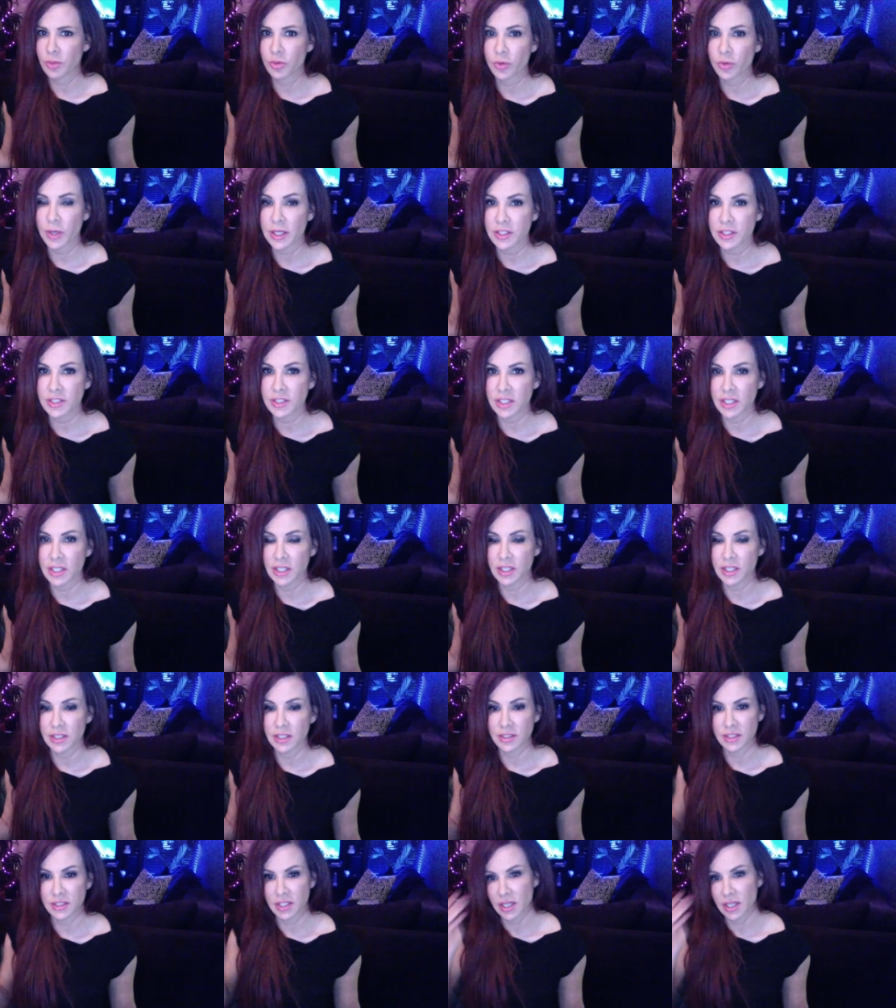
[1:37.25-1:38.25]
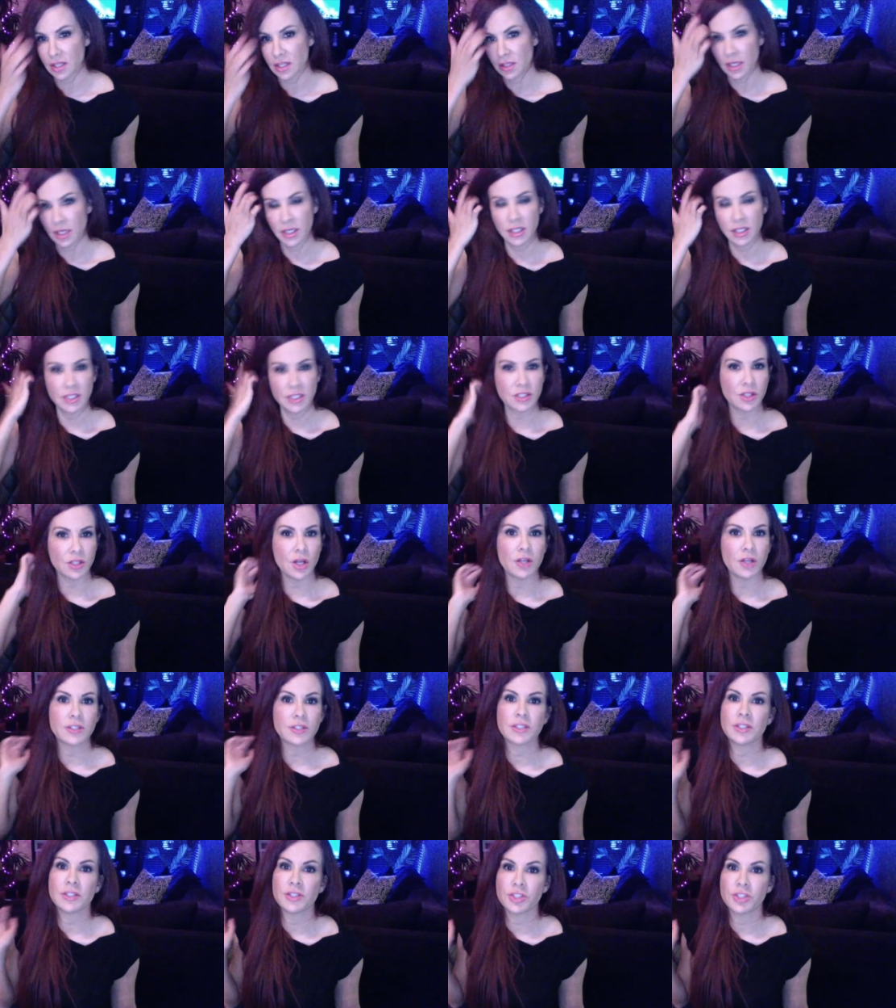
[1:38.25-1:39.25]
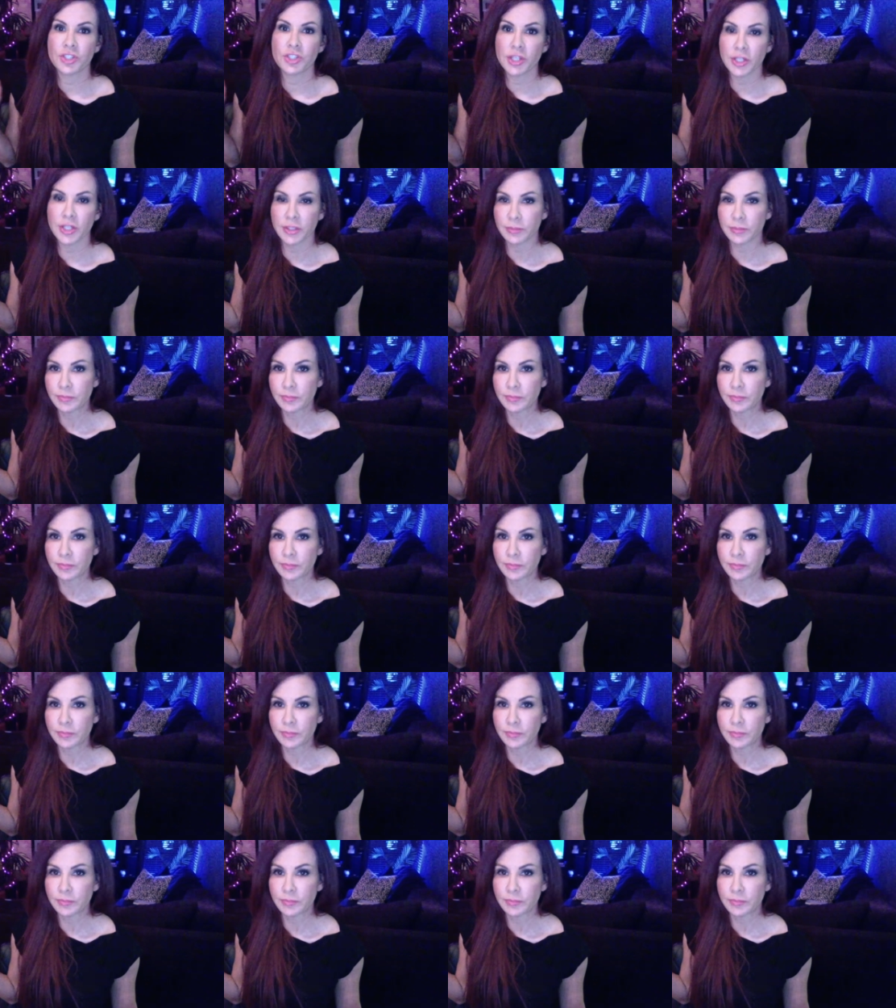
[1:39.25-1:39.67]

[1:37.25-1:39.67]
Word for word: crazy and saying that he's lost his shit.